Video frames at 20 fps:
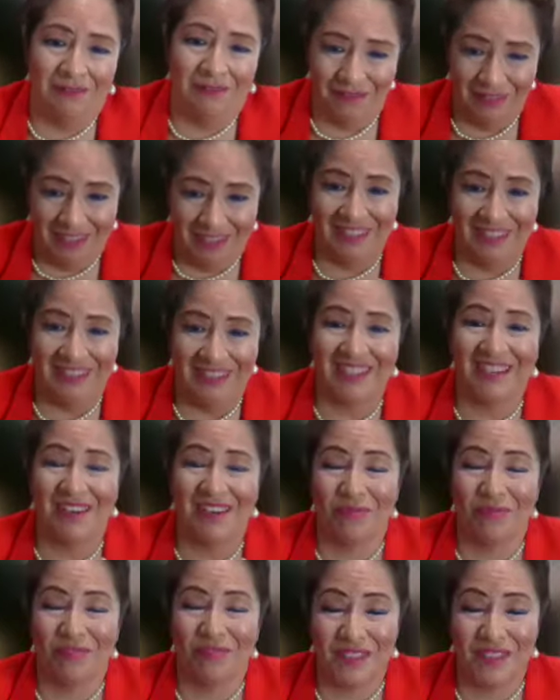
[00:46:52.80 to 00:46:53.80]
anything
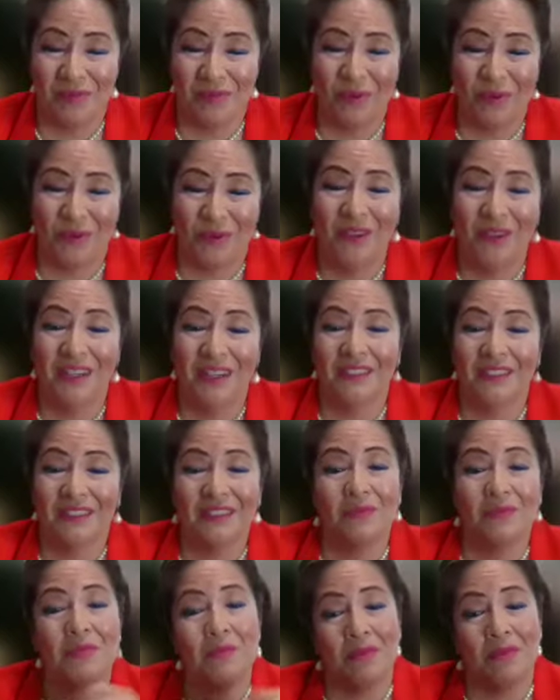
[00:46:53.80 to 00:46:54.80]
unpresentable so
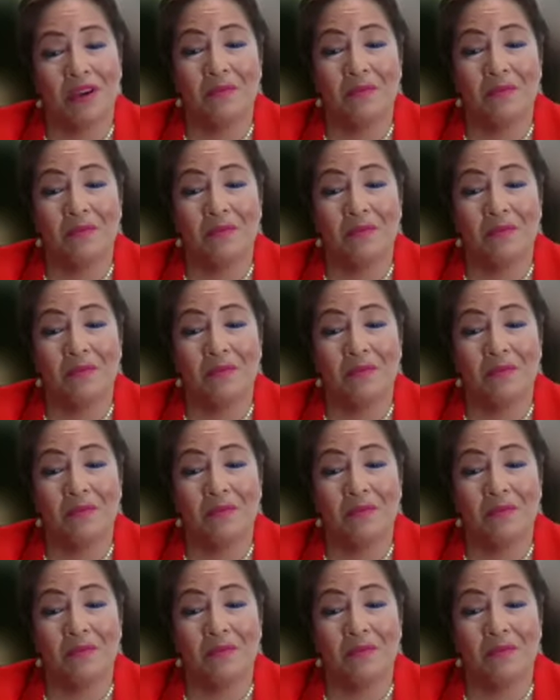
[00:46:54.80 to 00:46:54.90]
that people